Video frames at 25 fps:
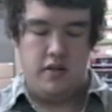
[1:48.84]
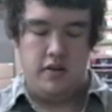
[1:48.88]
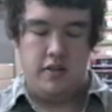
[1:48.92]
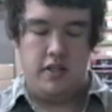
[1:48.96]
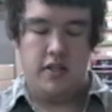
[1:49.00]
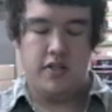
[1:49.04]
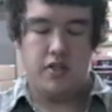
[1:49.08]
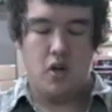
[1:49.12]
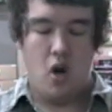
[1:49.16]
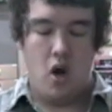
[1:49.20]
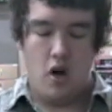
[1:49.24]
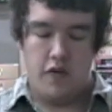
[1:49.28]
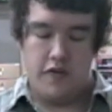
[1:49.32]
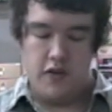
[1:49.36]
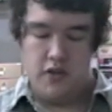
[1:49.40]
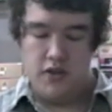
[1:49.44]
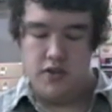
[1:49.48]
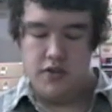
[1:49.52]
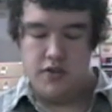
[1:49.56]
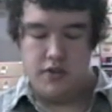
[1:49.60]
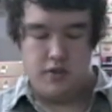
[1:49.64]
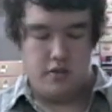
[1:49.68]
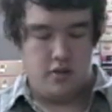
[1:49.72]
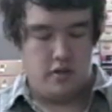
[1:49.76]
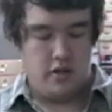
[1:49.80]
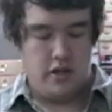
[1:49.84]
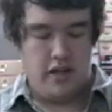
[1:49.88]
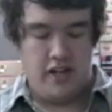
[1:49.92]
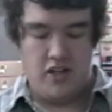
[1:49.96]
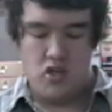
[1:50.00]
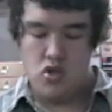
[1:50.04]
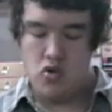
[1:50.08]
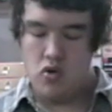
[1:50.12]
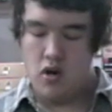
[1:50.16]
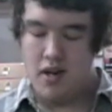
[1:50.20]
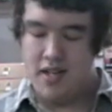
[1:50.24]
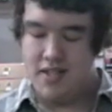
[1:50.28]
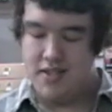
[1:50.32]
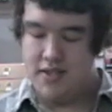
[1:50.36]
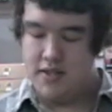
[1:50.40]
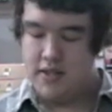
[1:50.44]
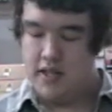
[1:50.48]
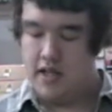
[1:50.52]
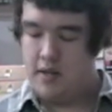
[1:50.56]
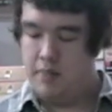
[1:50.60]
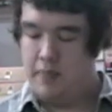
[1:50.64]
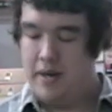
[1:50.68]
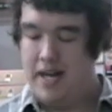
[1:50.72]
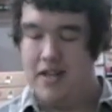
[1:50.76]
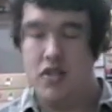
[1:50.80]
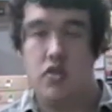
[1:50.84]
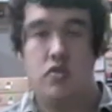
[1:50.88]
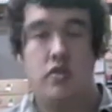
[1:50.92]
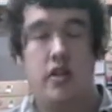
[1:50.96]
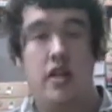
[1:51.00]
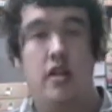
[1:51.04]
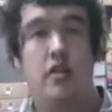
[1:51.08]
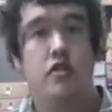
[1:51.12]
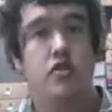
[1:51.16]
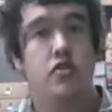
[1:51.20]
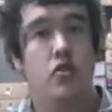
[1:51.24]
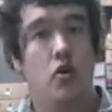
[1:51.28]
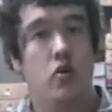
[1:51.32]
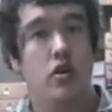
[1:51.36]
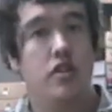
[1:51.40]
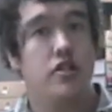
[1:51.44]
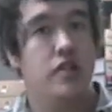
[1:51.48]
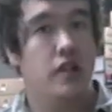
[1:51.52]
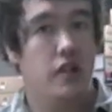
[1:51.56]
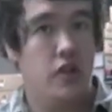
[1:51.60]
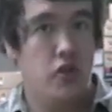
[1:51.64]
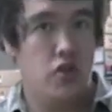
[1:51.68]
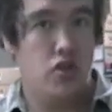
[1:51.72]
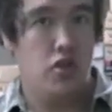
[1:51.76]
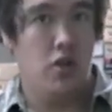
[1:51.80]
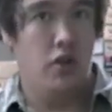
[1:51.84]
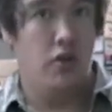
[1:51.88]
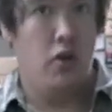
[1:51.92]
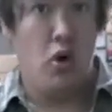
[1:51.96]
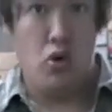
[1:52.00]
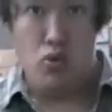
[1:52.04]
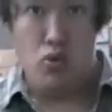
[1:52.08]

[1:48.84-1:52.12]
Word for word: This offers a tri-stick battery storage solution